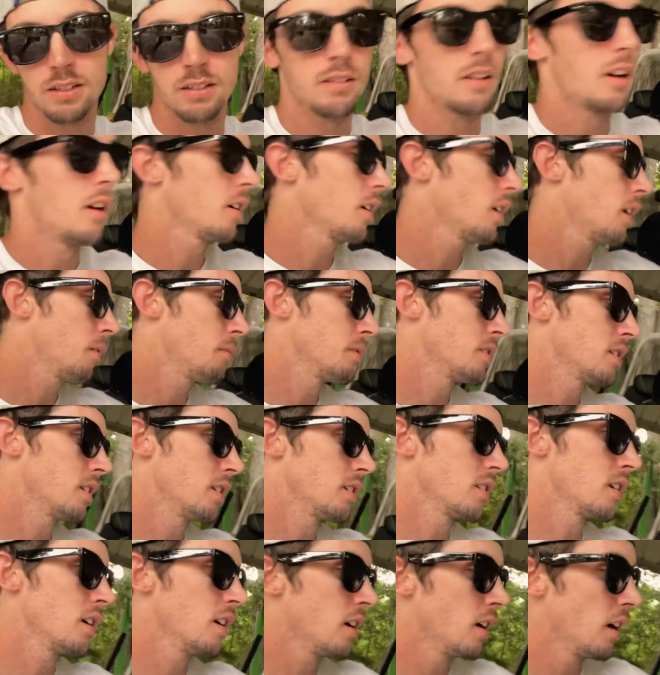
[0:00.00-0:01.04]
not common
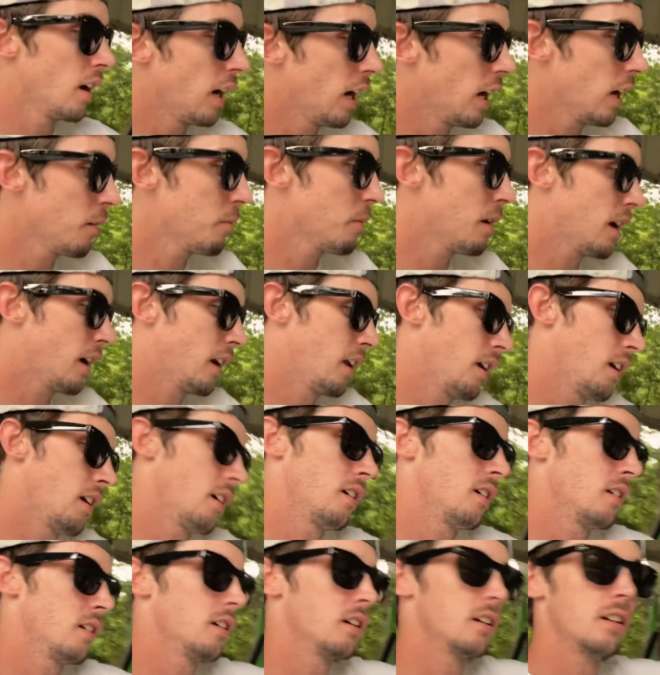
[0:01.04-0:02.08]
sense. Everybody
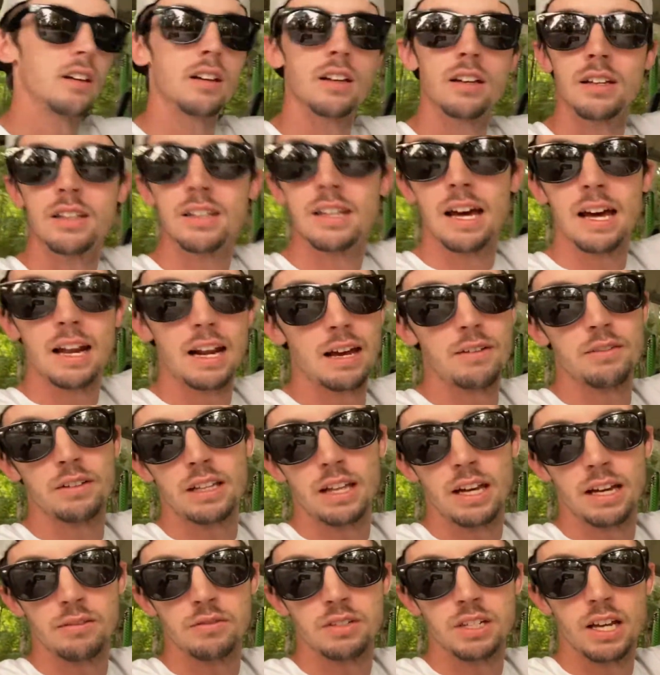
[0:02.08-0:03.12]
got to have a
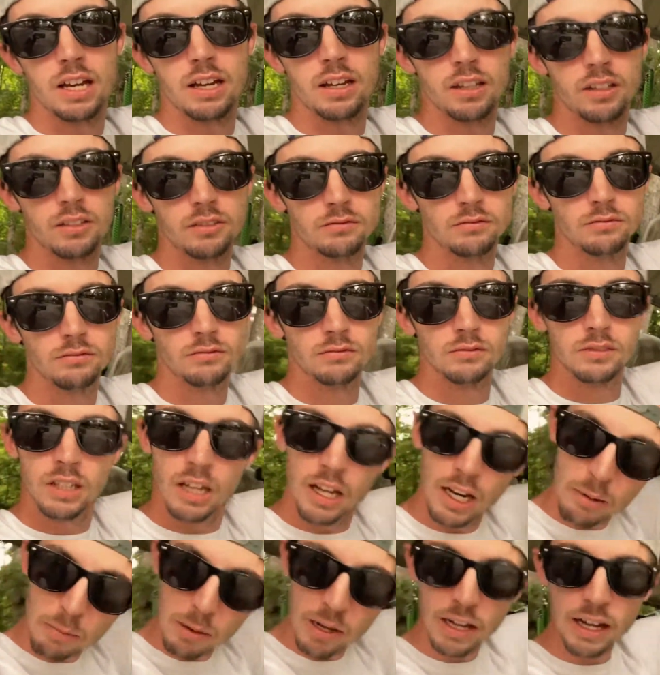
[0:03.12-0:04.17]
life jacket.
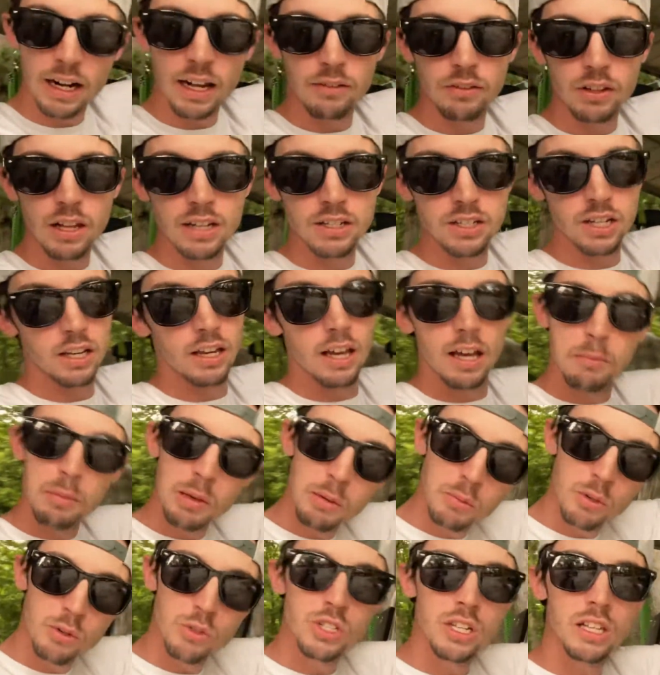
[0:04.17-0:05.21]
Everybody gotta have a life jacket. You can't be
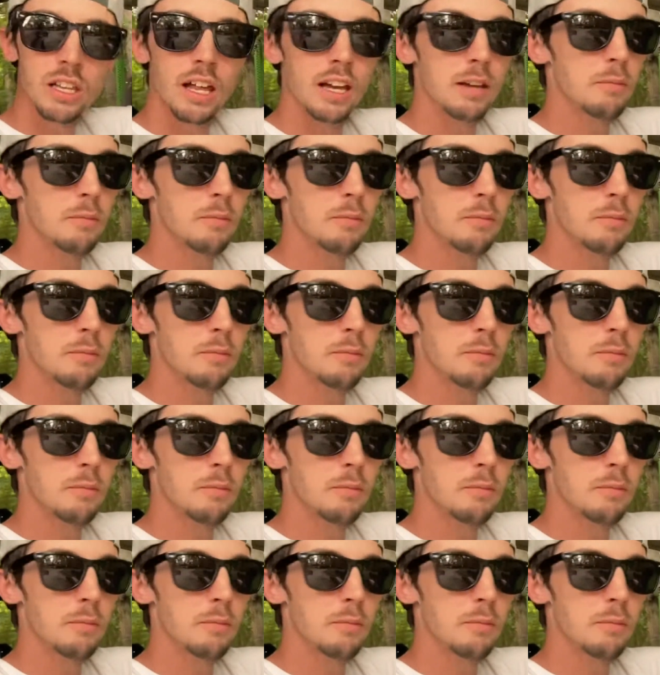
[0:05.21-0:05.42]
bougie like